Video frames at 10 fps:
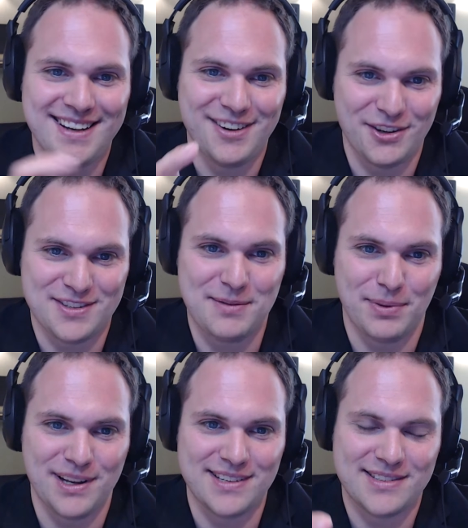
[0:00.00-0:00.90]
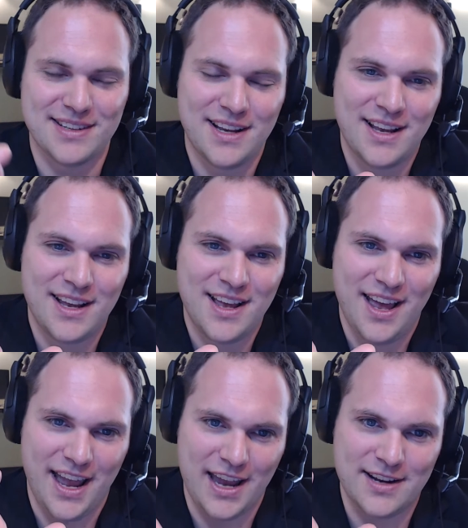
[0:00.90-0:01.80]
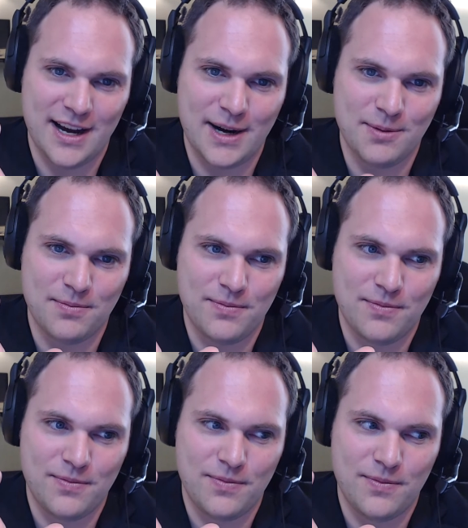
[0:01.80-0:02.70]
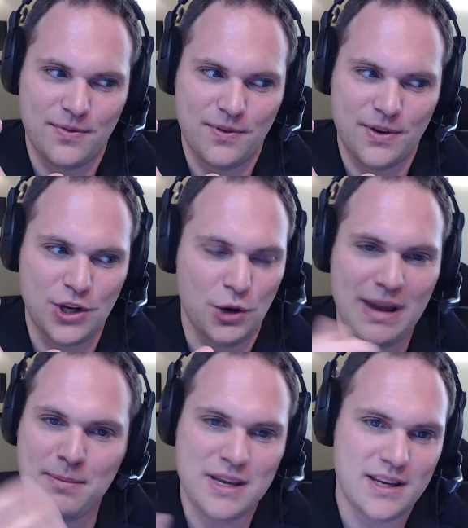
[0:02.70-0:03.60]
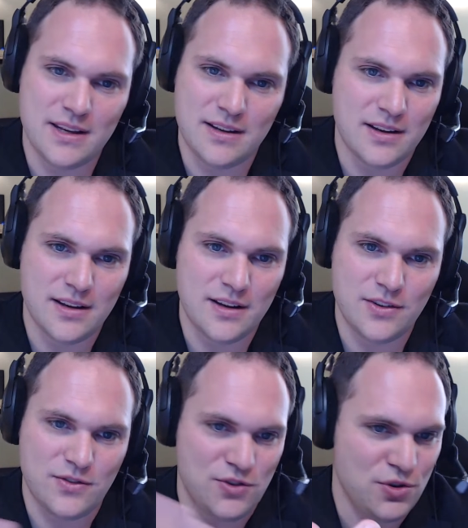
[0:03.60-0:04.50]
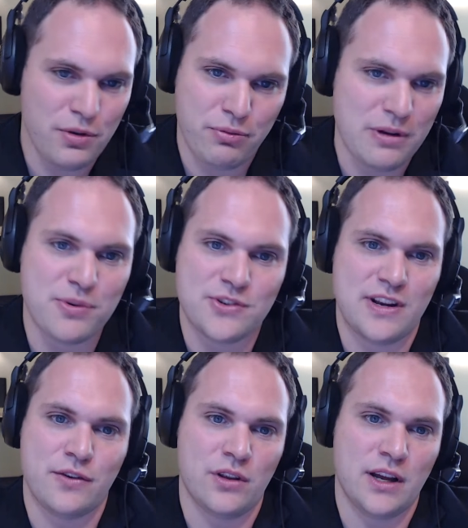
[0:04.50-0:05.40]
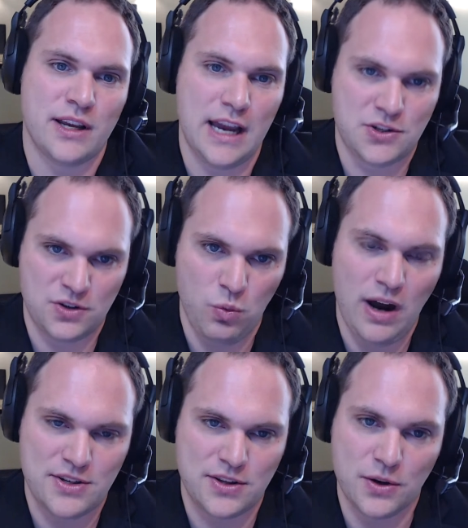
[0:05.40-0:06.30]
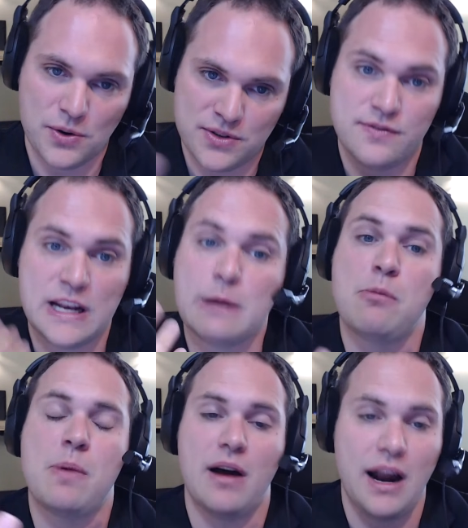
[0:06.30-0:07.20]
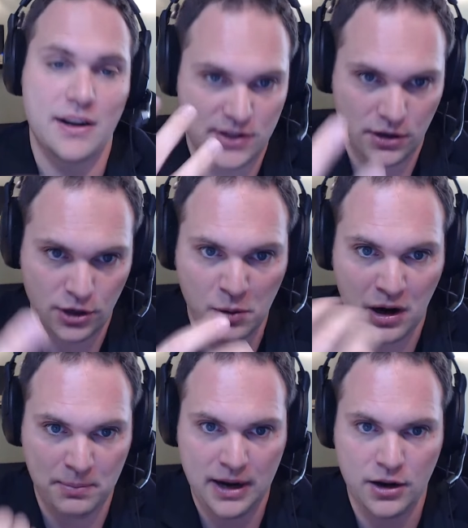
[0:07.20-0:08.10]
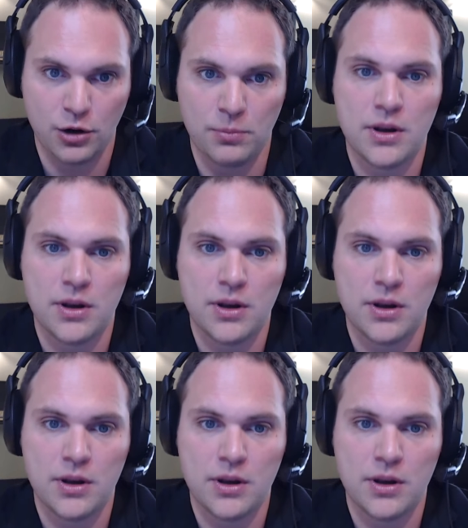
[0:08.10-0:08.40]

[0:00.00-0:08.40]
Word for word: or same place. And um, you know, maybe two, three percent if you're lucky actually watch those, and the video about how to sell a home, how to buy a home.